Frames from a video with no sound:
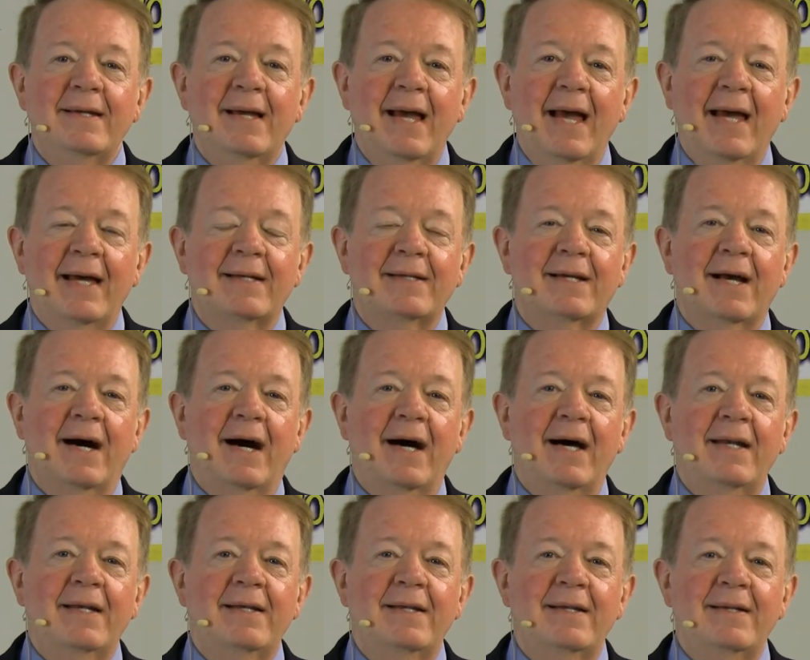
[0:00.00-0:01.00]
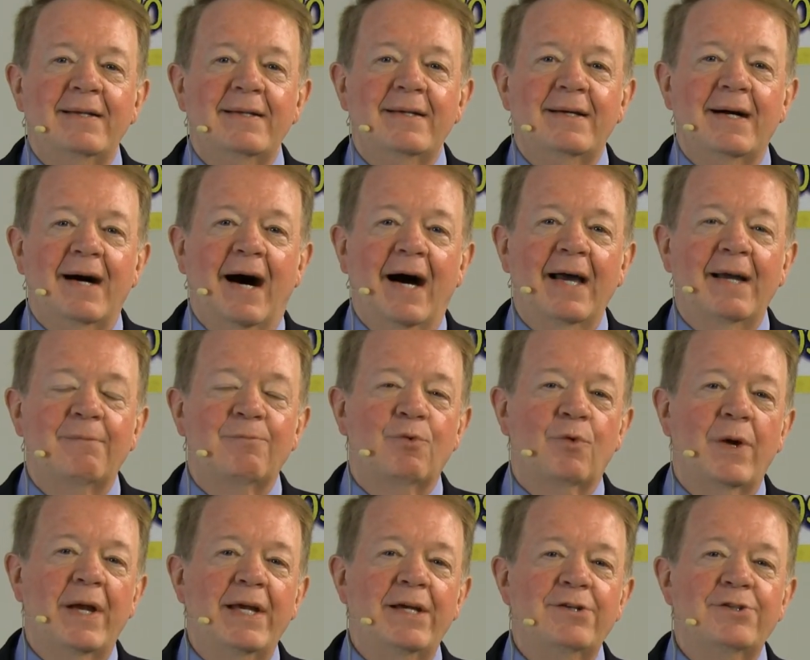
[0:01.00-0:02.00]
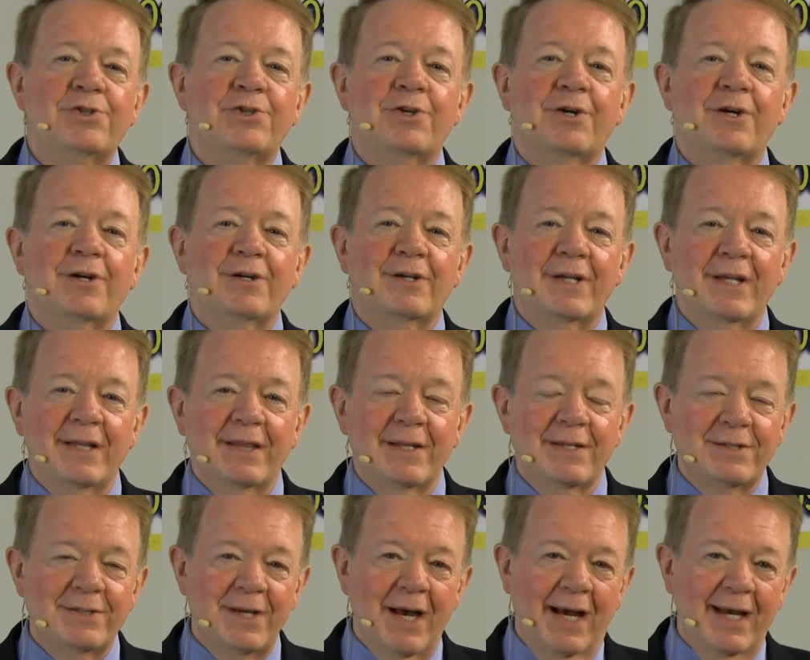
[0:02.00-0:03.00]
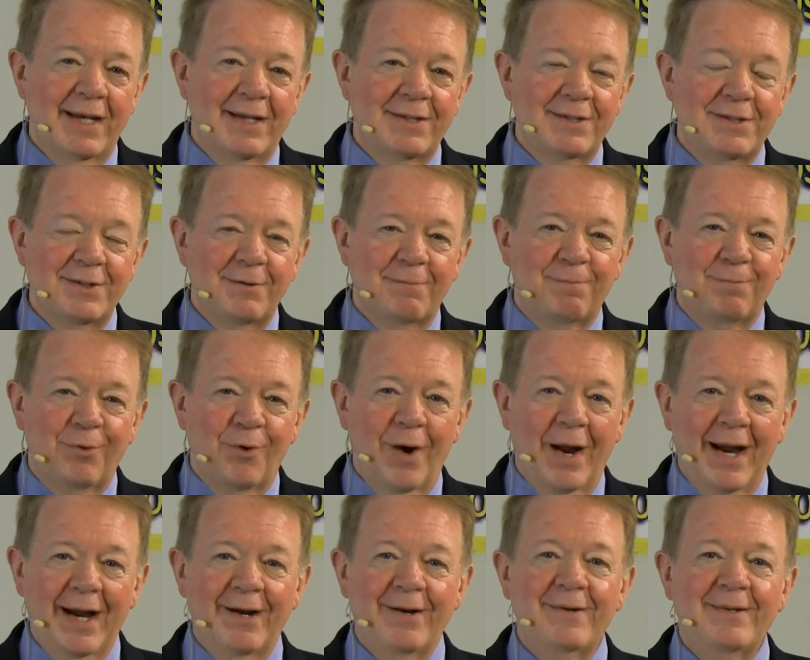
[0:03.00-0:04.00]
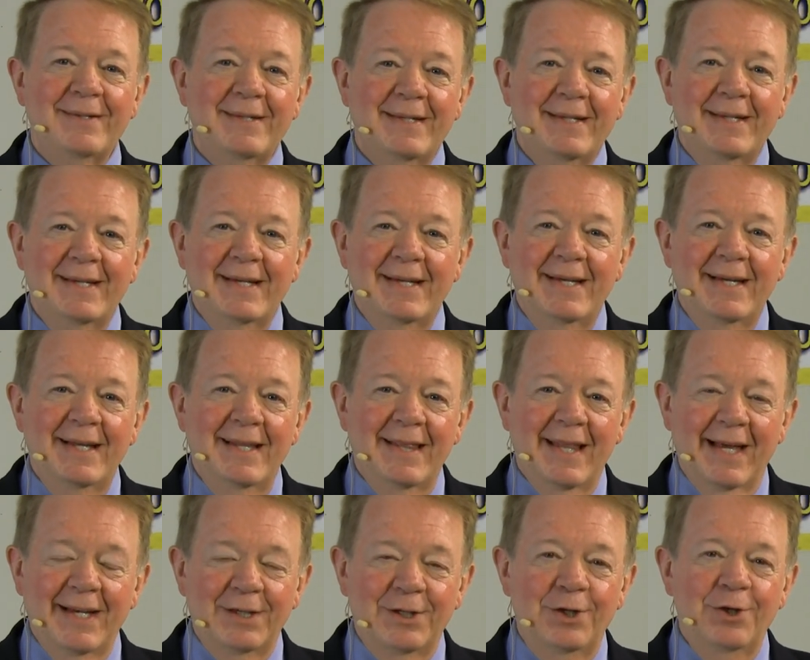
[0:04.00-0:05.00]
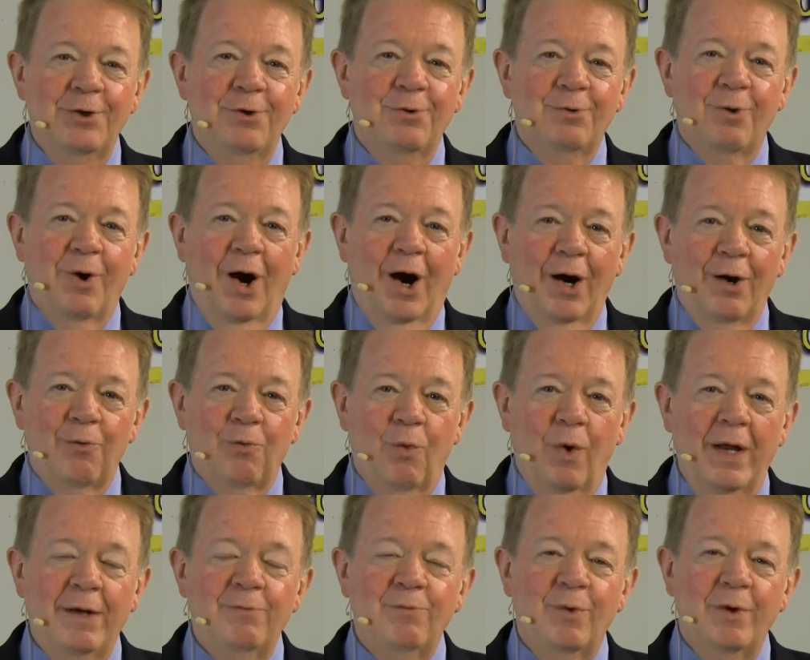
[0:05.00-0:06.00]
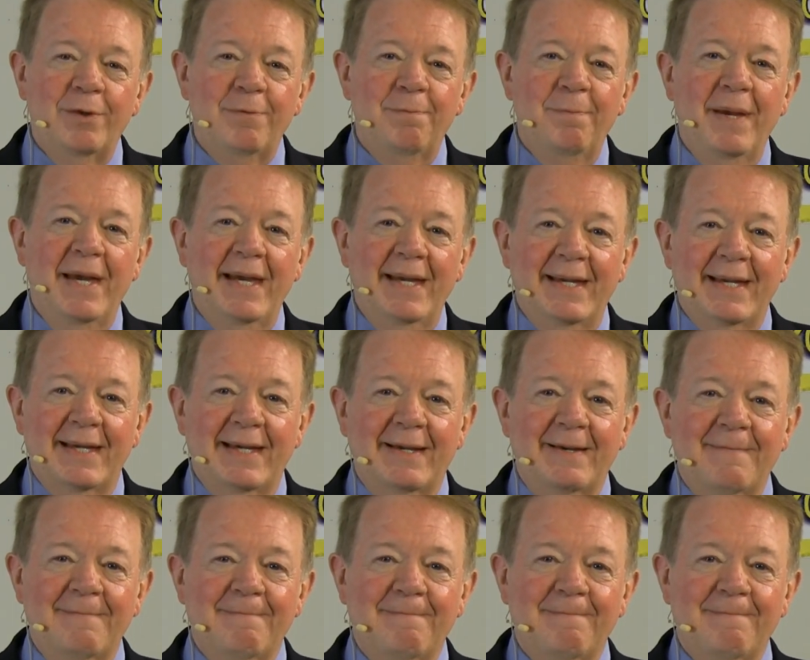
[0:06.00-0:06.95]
and God, I am reassured in the silence of prayer that you are one with me.